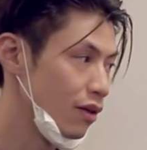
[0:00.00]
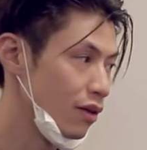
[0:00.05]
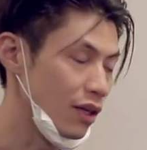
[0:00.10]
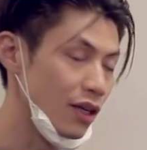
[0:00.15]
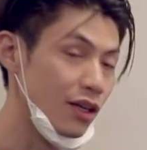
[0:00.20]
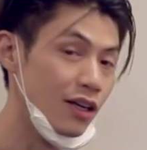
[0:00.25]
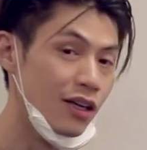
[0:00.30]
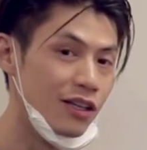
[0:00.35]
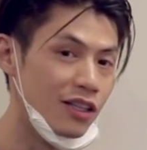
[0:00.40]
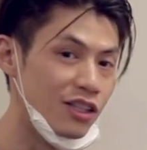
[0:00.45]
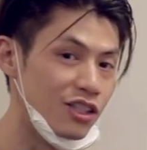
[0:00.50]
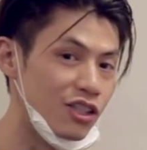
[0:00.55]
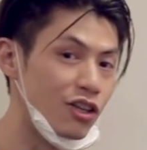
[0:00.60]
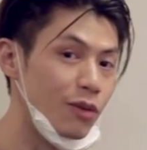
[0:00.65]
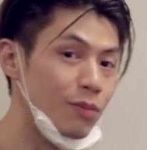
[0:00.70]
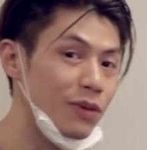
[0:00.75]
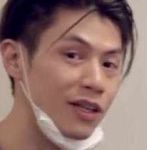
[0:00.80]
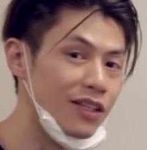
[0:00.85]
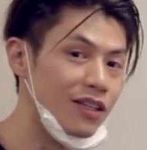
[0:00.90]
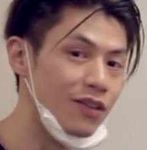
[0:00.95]
Okay, this is
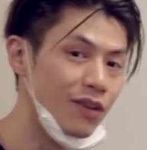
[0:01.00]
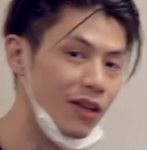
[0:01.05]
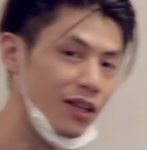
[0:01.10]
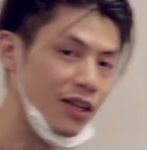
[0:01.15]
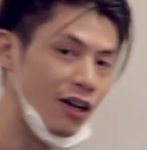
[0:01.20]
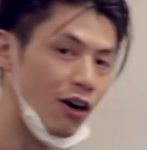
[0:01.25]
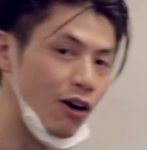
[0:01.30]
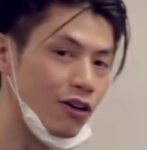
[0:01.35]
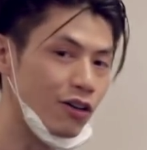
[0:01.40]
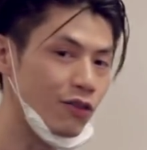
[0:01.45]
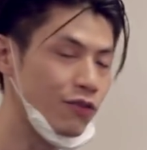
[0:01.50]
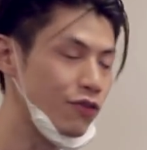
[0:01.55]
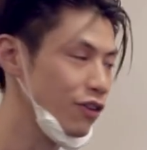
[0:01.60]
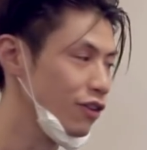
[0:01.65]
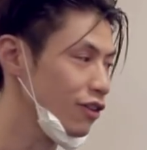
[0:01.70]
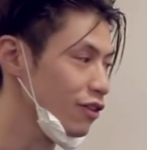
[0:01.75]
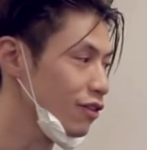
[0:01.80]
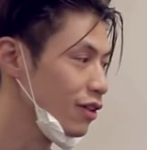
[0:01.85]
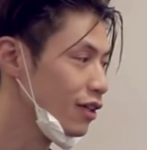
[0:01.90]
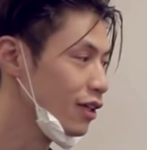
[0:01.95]
gonna be harder for
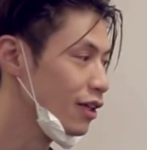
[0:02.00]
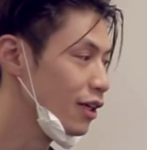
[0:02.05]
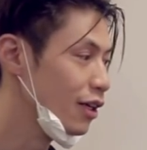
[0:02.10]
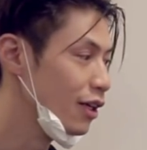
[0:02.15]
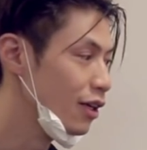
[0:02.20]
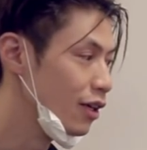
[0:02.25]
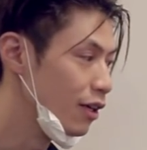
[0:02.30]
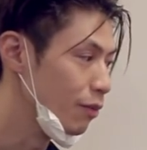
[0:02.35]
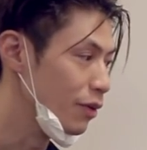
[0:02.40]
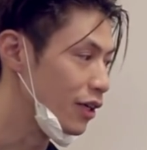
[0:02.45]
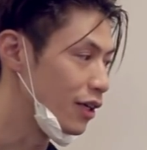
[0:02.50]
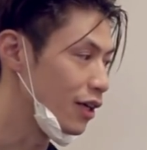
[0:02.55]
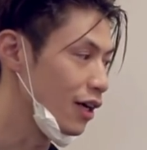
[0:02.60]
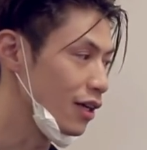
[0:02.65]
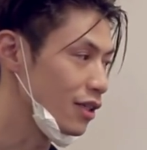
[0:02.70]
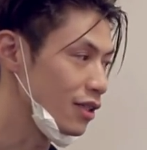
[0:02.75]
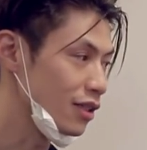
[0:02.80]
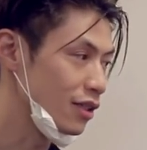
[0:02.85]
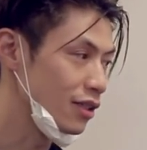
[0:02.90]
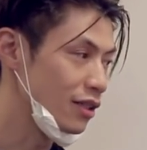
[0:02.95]
you
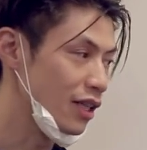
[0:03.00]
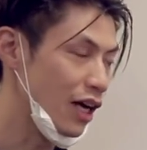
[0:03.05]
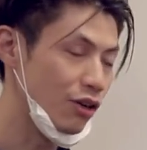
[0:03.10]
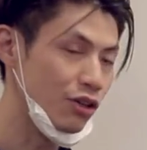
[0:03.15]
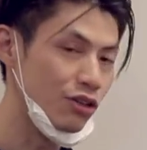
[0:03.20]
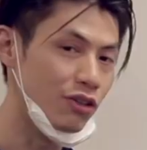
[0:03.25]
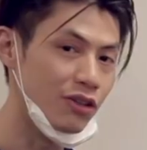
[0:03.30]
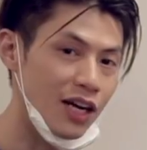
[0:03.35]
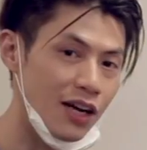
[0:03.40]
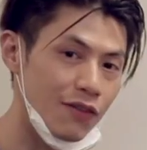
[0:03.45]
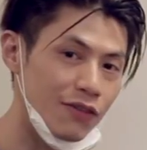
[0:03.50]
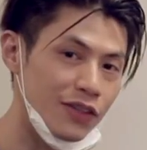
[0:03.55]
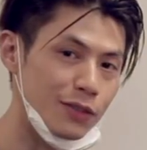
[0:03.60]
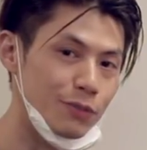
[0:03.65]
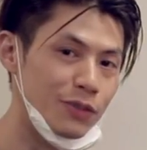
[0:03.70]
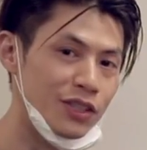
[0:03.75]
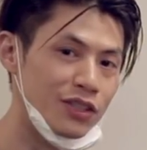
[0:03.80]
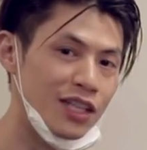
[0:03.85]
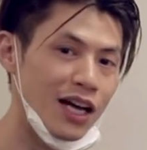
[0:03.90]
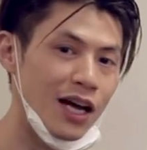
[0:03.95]
because now you don't have
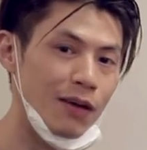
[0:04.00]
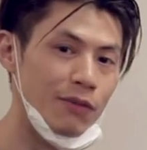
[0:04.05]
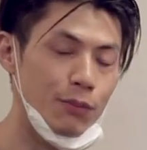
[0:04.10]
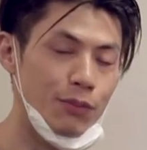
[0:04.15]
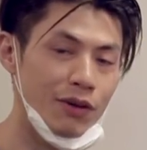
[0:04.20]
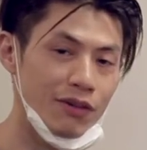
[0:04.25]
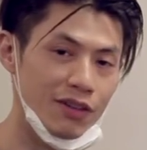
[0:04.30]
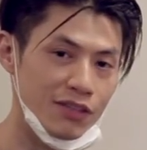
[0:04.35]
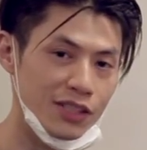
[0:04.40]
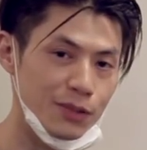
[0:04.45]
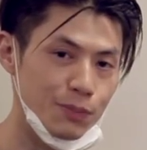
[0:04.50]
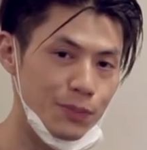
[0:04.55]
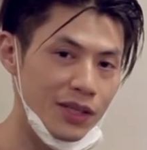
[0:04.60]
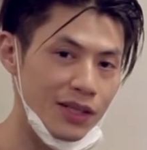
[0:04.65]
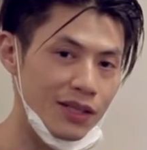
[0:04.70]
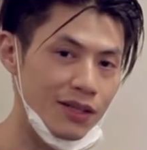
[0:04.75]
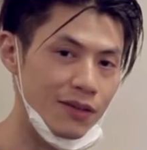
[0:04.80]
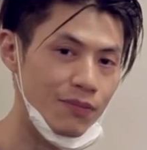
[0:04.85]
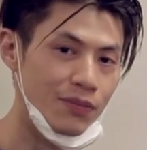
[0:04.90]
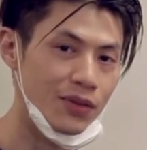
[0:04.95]
as much time to build out
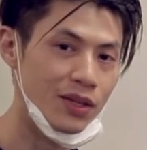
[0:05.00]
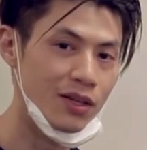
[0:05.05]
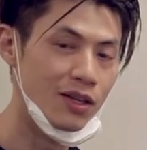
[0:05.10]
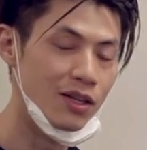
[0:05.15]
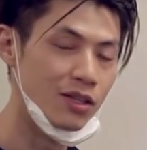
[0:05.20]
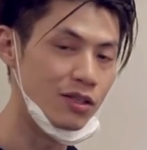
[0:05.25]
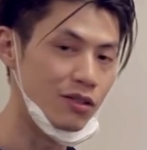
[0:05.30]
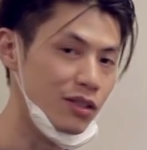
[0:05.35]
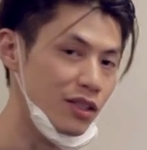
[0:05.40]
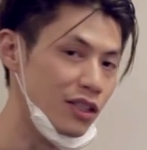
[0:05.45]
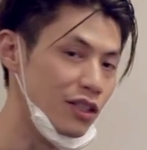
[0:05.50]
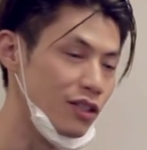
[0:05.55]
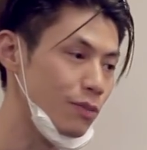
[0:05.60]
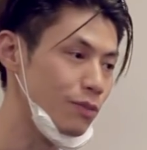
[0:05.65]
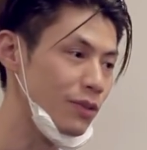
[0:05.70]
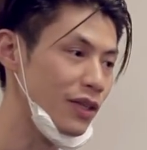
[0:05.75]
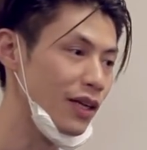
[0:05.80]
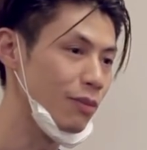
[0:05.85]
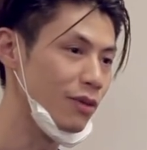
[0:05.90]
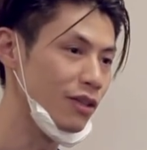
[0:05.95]
speed. So you need
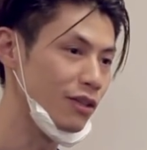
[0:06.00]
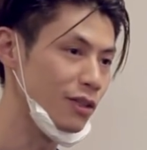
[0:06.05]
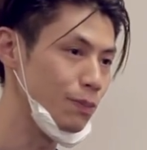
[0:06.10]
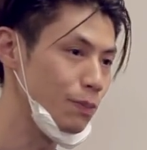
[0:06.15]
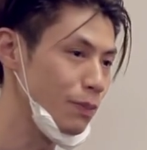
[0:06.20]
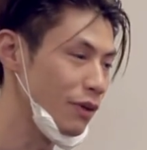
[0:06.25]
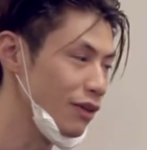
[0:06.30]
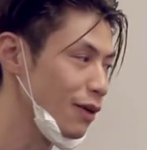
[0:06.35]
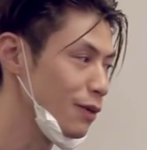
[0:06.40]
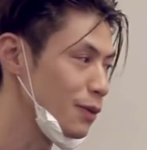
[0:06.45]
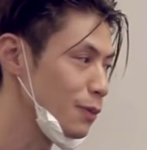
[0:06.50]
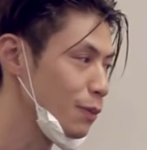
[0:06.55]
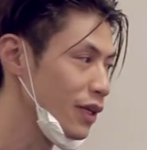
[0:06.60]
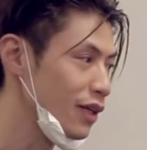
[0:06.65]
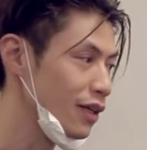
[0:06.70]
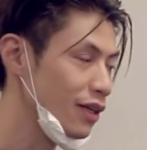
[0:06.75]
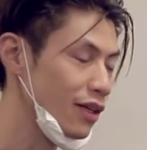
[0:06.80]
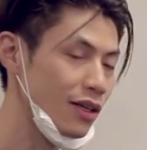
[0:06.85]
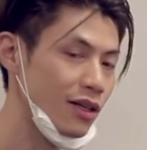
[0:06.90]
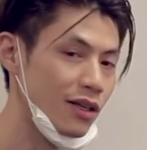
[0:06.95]
to be able to build out
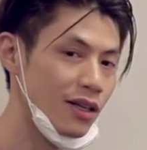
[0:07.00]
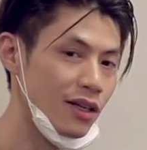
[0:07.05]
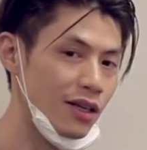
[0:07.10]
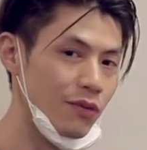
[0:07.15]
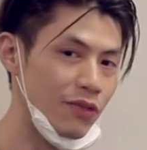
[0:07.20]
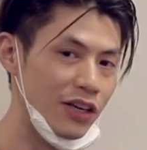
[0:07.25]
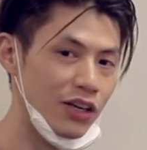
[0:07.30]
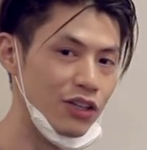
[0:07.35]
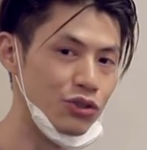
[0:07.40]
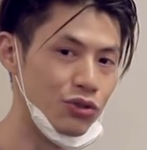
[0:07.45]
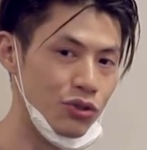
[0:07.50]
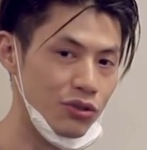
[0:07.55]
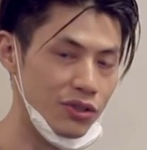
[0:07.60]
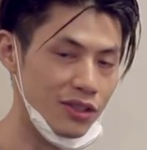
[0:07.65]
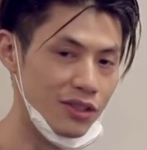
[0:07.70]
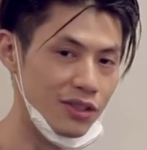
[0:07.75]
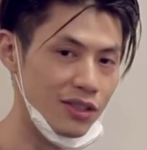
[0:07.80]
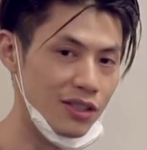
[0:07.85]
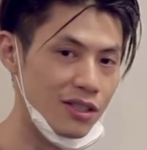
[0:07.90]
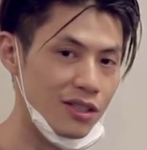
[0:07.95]
speed in a very short
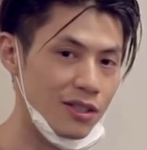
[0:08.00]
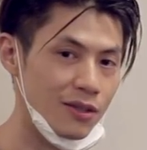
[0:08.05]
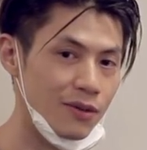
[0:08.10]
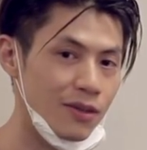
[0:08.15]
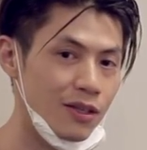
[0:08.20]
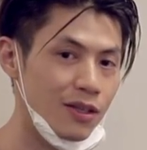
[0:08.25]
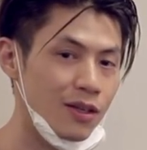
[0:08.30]
distance,